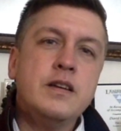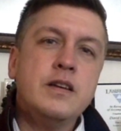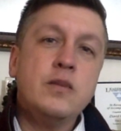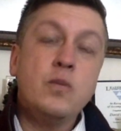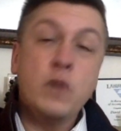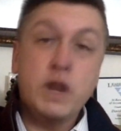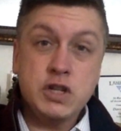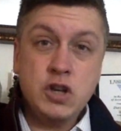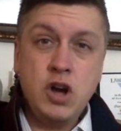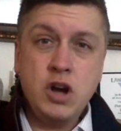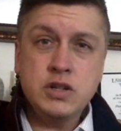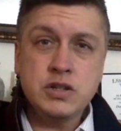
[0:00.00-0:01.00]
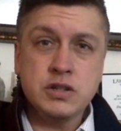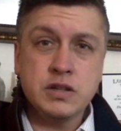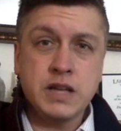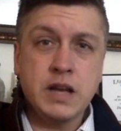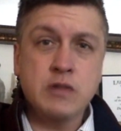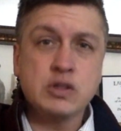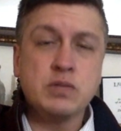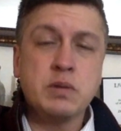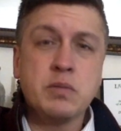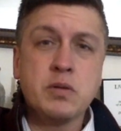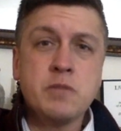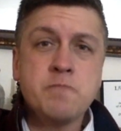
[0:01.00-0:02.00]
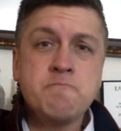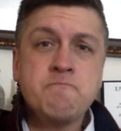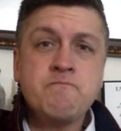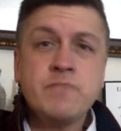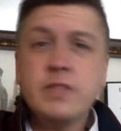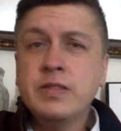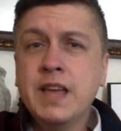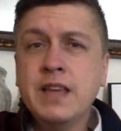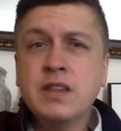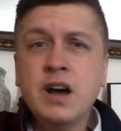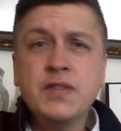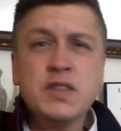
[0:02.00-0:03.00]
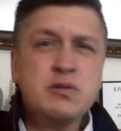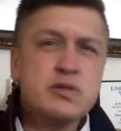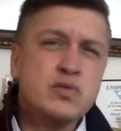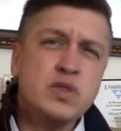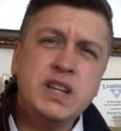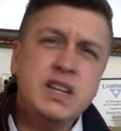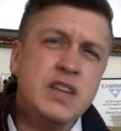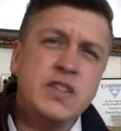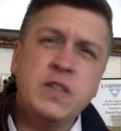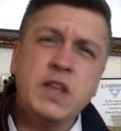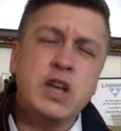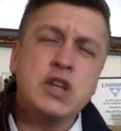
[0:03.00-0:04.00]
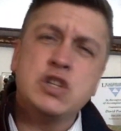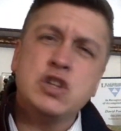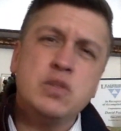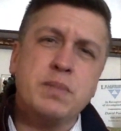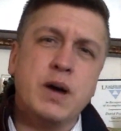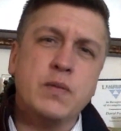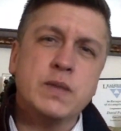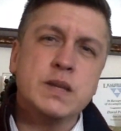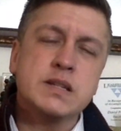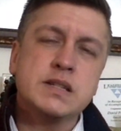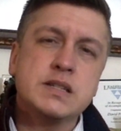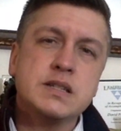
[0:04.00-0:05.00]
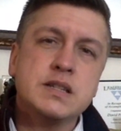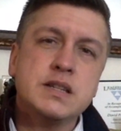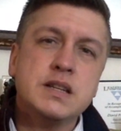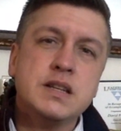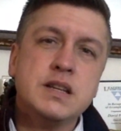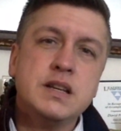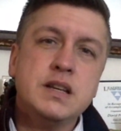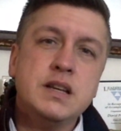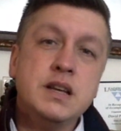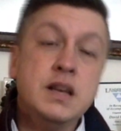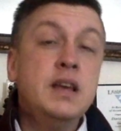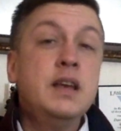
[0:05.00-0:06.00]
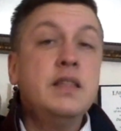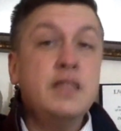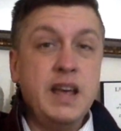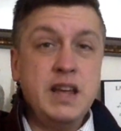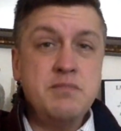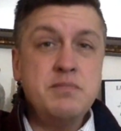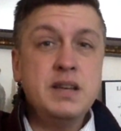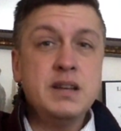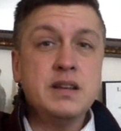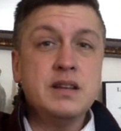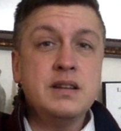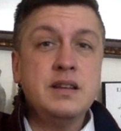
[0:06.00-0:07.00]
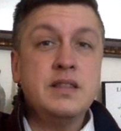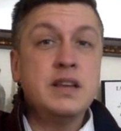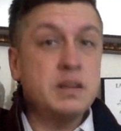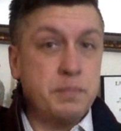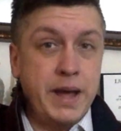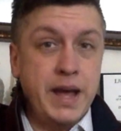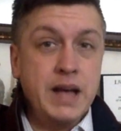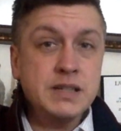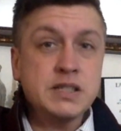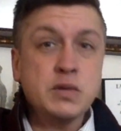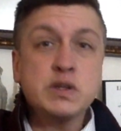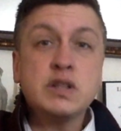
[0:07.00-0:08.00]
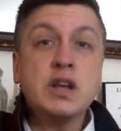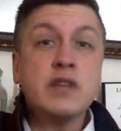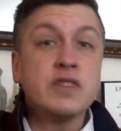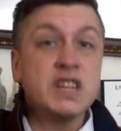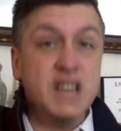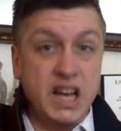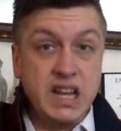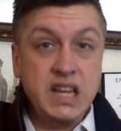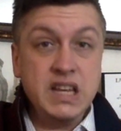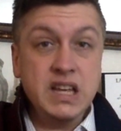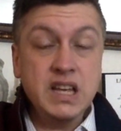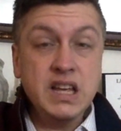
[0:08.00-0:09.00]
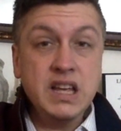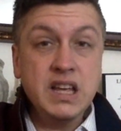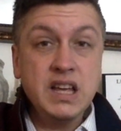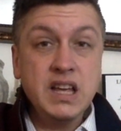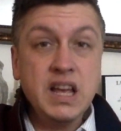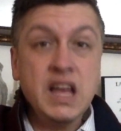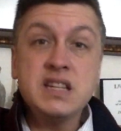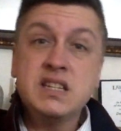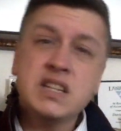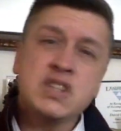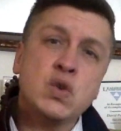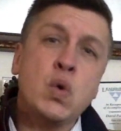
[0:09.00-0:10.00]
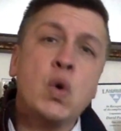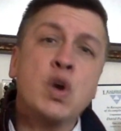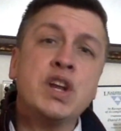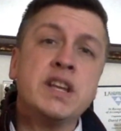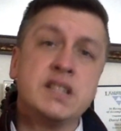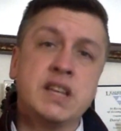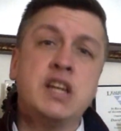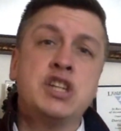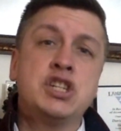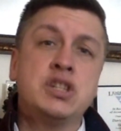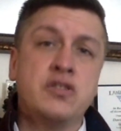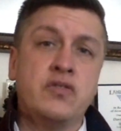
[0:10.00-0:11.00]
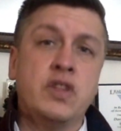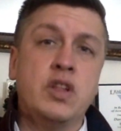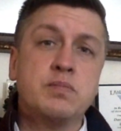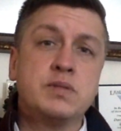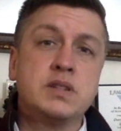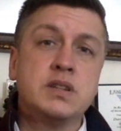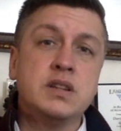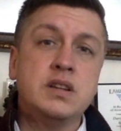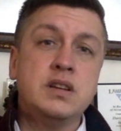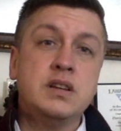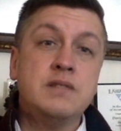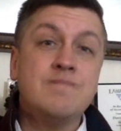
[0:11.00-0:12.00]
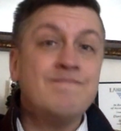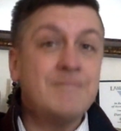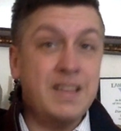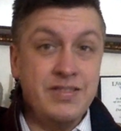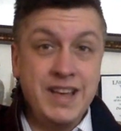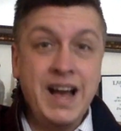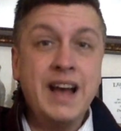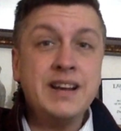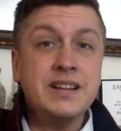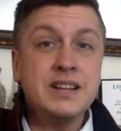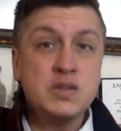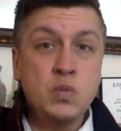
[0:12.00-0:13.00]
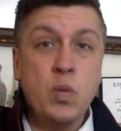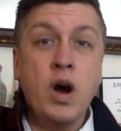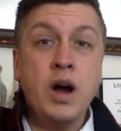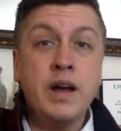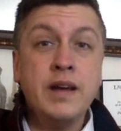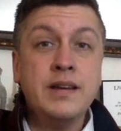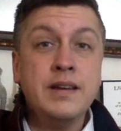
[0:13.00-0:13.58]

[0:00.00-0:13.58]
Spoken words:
When I talked to the council member, they thought there was really nothing they could do about this. They admitted that in the past there was a lot of gutting and disorganization developed, and that is why